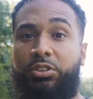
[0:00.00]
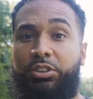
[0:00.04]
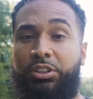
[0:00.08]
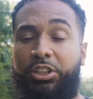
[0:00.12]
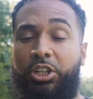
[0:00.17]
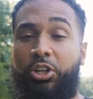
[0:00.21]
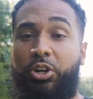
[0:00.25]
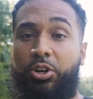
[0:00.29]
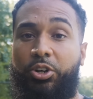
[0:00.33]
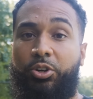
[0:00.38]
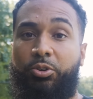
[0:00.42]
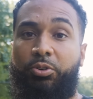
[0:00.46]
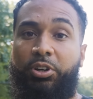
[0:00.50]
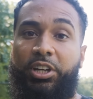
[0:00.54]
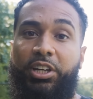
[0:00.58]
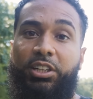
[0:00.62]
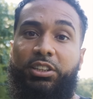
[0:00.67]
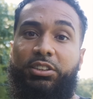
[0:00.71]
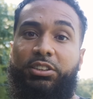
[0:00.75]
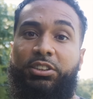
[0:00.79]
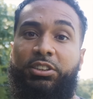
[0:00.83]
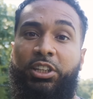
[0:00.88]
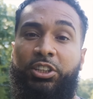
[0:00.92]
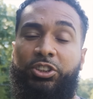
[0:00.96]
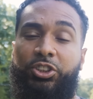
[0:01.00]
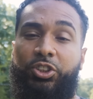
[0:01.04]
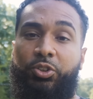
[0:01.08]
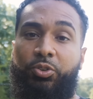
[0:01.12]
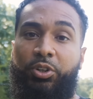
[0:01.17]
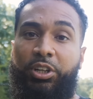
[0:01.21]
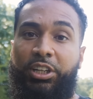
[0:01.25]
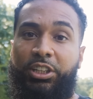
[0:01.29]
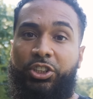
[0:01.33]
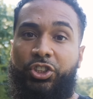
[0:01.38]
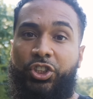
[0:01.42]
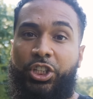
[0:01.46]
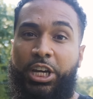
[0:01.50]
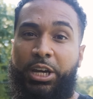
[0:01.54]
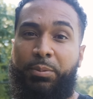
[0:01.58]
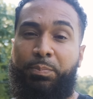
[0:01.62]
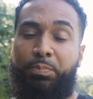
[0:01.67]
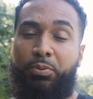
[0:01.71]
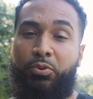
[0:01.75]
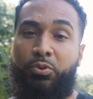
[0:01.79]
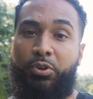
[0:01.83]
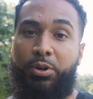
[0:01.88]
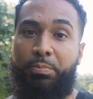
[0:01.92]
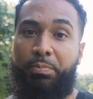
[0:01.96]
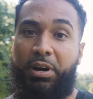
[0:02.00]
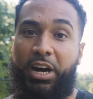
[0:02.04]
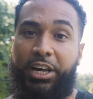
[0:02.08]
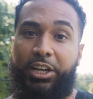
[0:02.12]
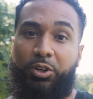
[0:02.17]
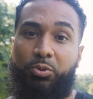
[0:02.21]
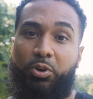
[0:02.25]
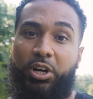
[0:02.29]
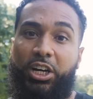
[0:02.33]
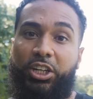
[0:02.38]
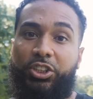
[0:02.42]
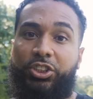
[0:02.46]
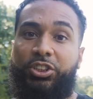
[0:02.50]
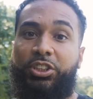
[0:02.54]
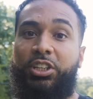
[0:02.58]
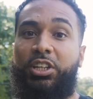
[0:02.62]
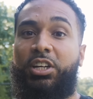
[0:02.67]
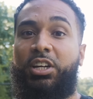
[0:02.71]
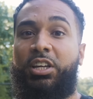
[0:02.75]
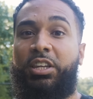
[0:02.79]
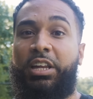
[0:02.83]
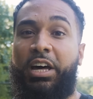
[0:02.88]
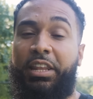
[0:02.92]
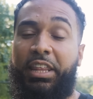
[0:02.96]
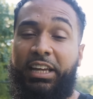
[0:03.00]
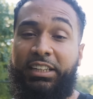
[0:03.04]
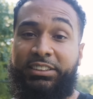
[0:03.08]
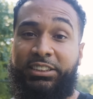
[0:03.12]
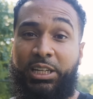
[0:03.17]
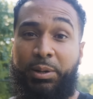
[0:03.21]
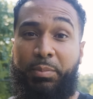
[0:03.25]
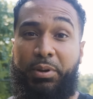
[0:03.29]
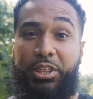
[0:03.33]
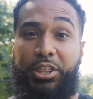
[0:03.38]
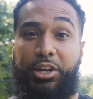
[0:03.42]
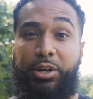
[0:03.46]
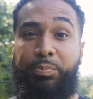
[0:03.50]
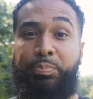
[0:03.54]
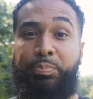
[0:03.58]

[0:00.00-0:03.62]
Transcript: deodorant, sunscreen, shampoo, and body wash. Now, they sent me their